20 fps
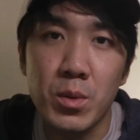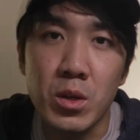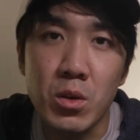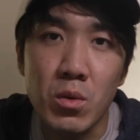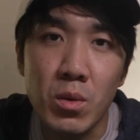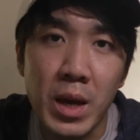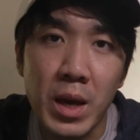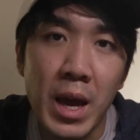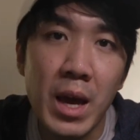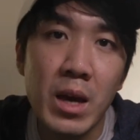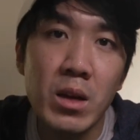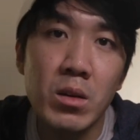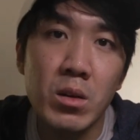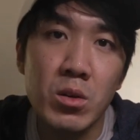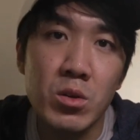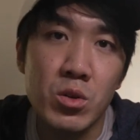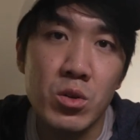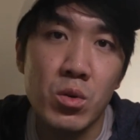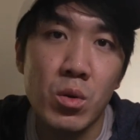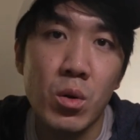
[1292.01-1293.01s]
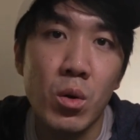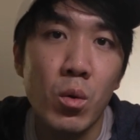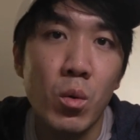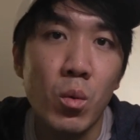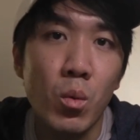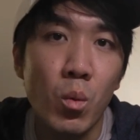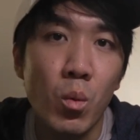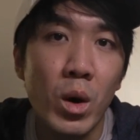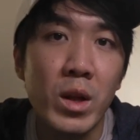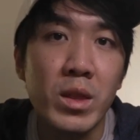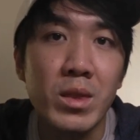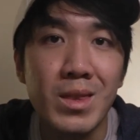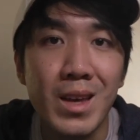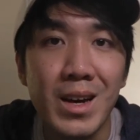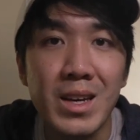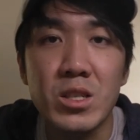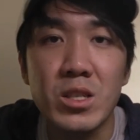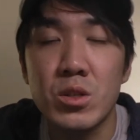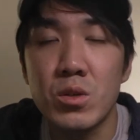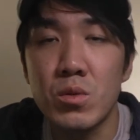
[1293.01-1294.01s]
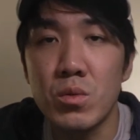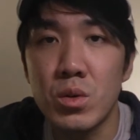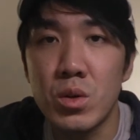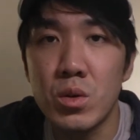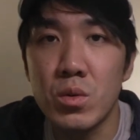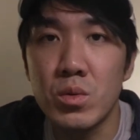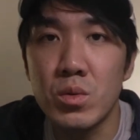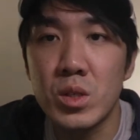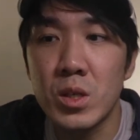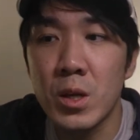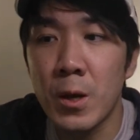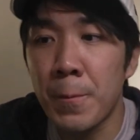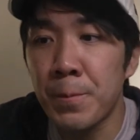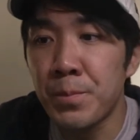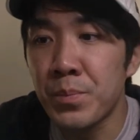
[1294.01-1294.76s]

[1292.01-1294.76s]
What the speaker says: but you can control what dice you use.